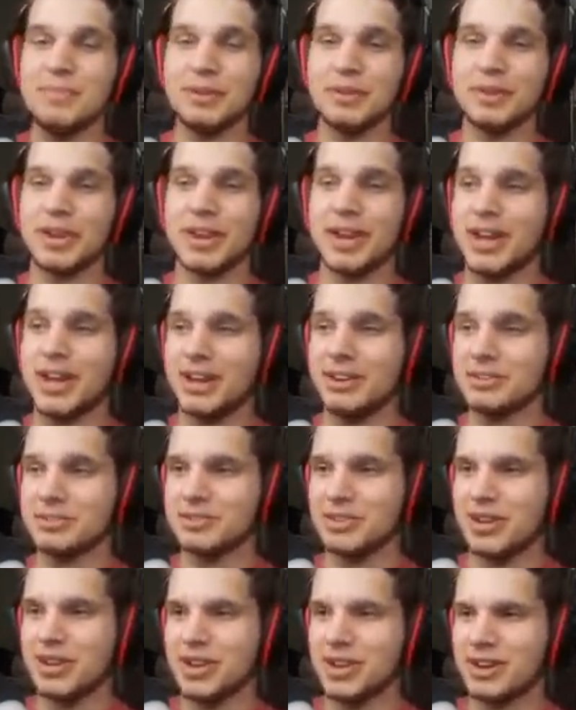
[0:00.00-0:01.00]
building a house
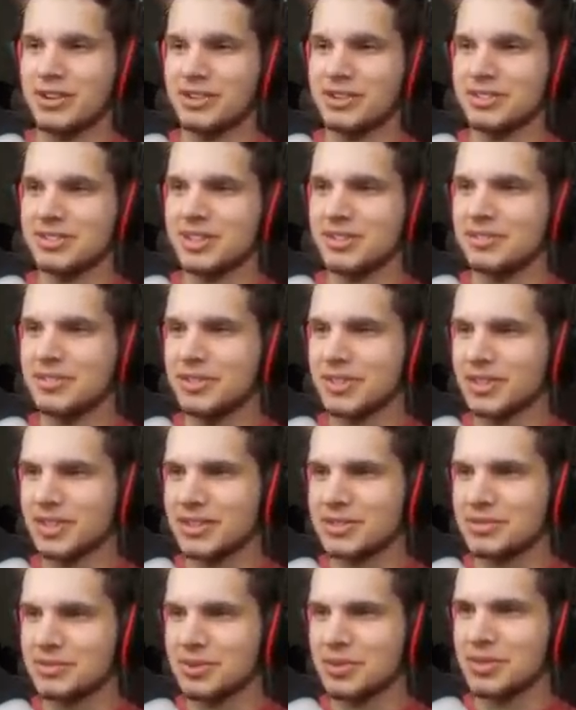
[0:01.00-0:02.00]
right now because I feel like
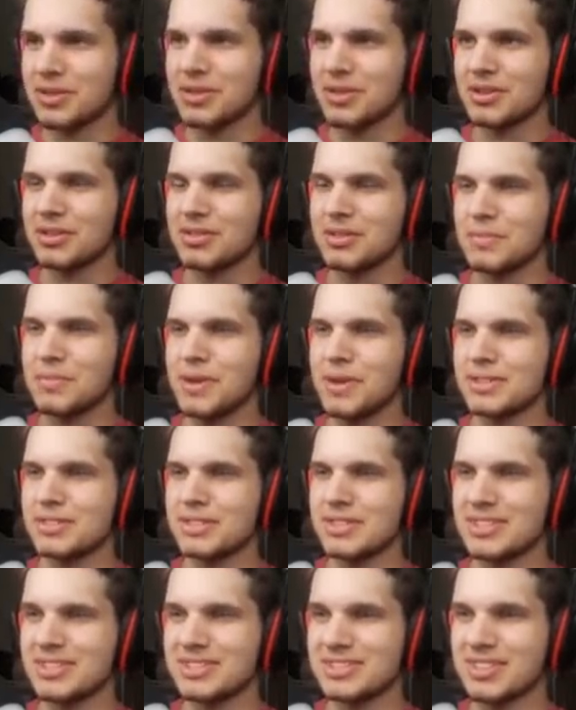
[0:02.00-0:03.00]
that's one of the best
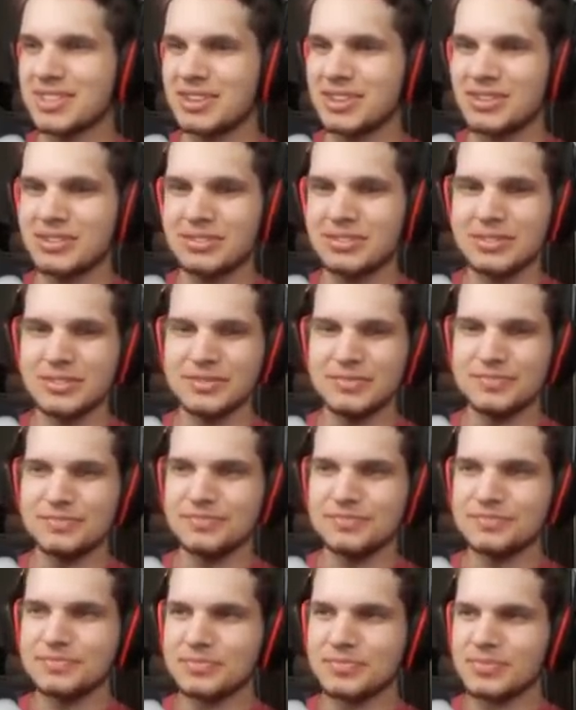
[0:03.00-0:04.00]
things to do.
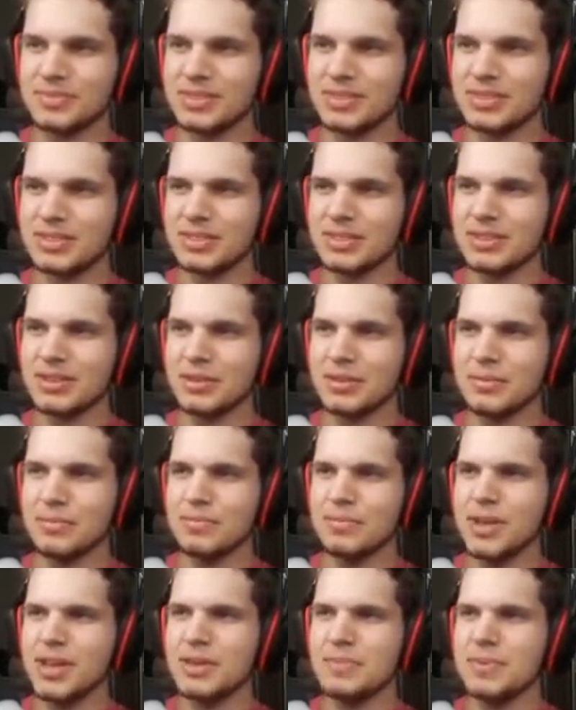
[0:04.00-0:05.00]

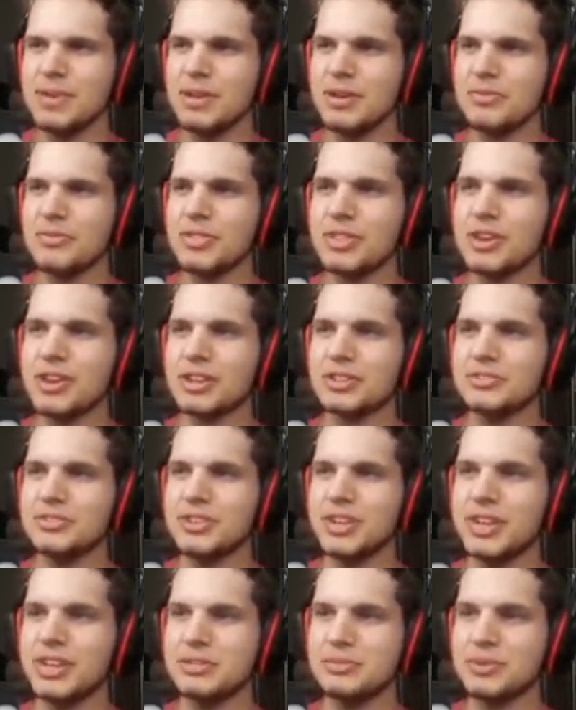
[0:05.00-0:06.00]
Maybe over the next few
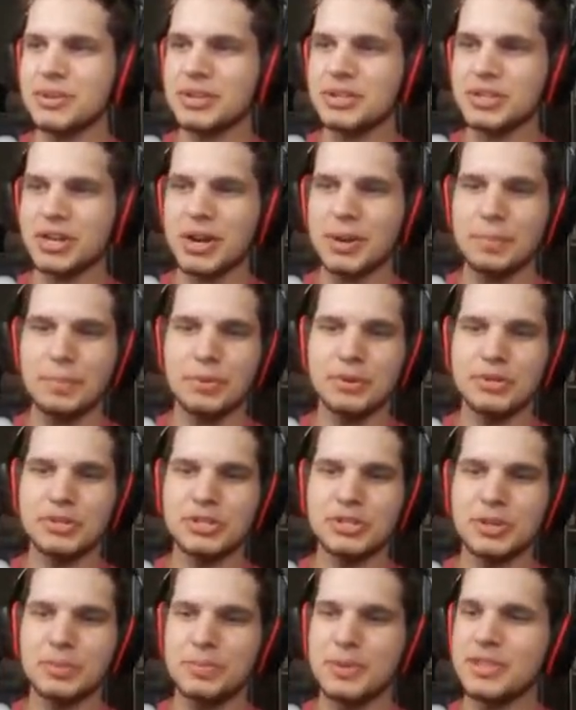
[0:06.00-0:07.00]
days we can try and
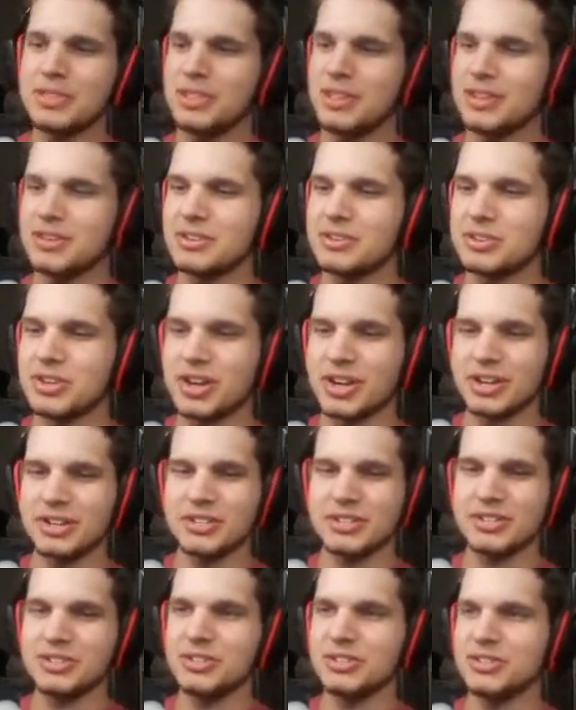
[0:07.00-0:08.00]
push to beat the Ender
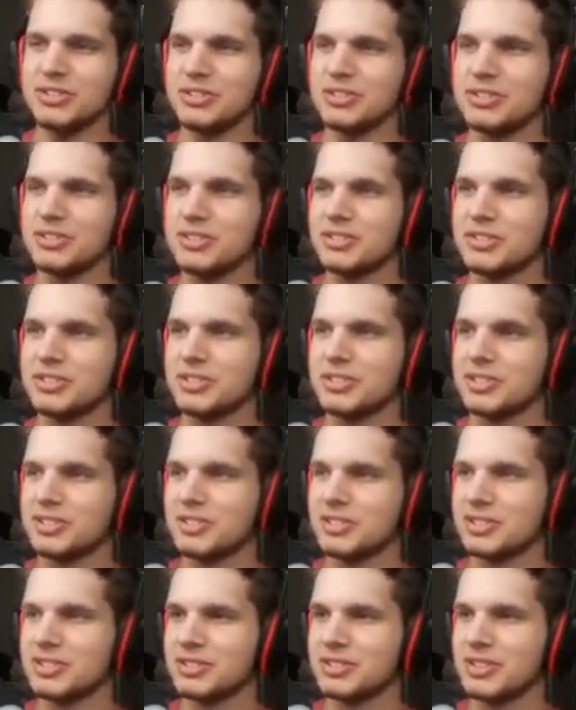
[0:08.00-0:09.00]
Dragon too.
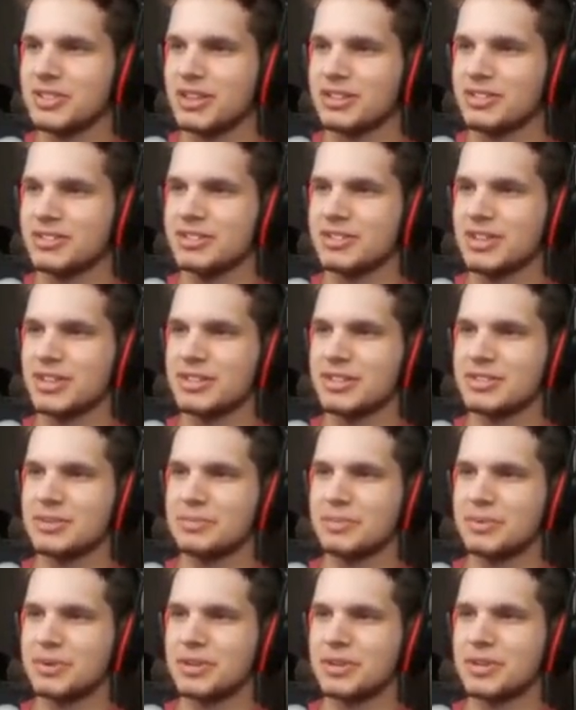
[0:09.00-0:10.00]
I'd say that's a
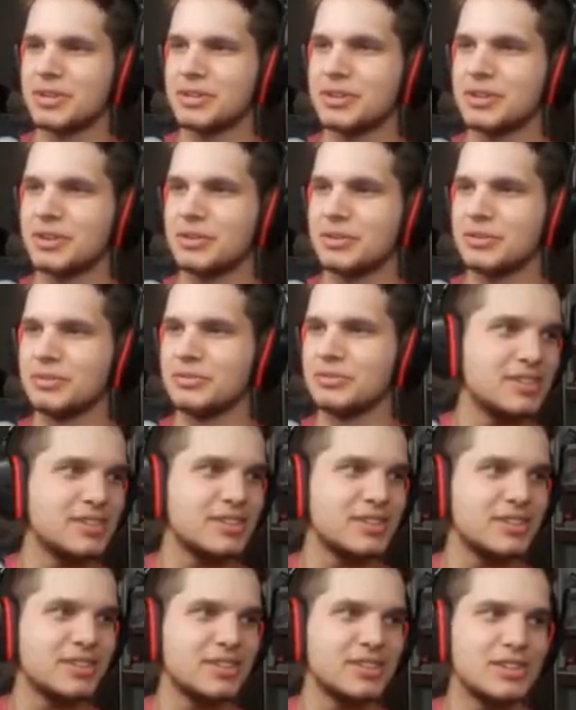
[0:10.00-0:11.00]
pretty good goal.
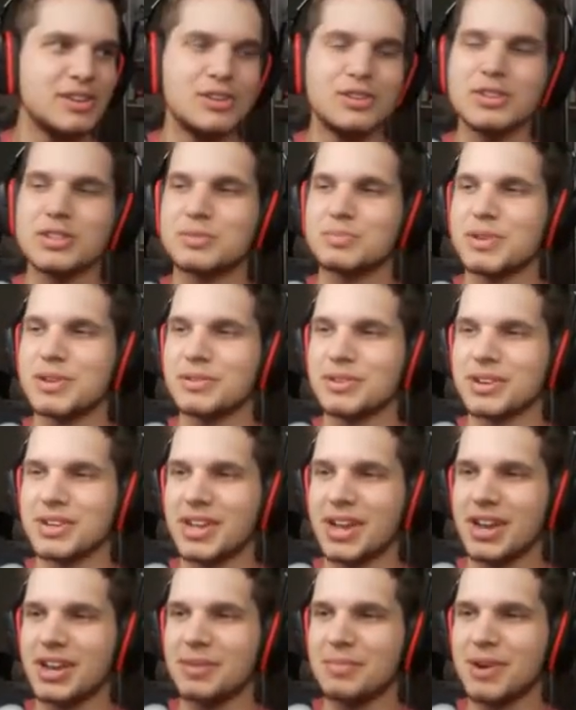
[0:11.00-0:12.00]
You should speedrun
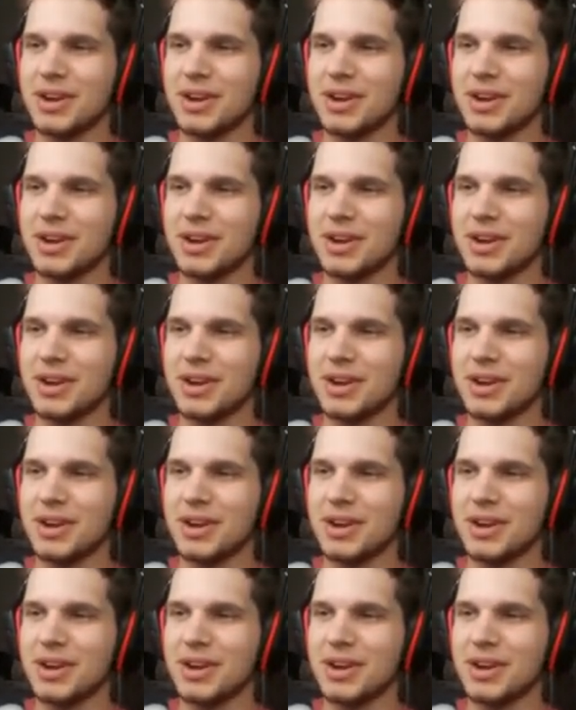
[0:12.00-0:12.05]
Candy